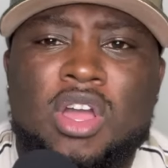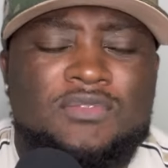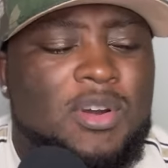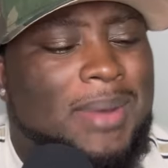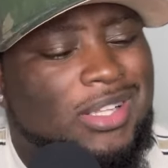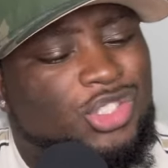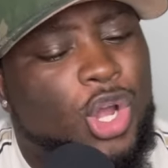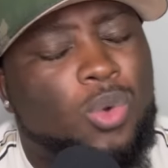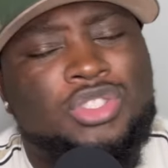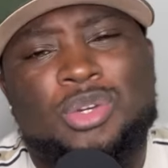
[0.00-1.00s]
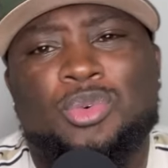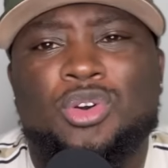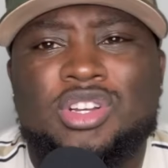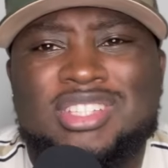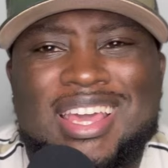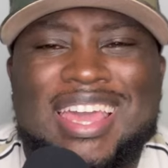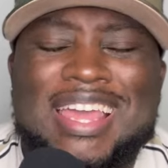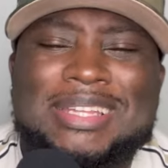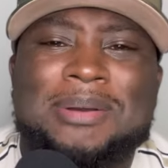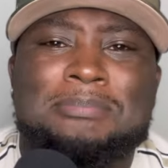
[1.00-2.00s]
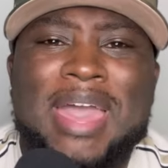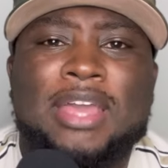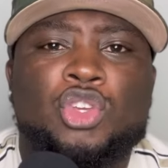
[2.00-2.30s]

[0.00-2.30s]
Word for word: For my chosen ones in the back,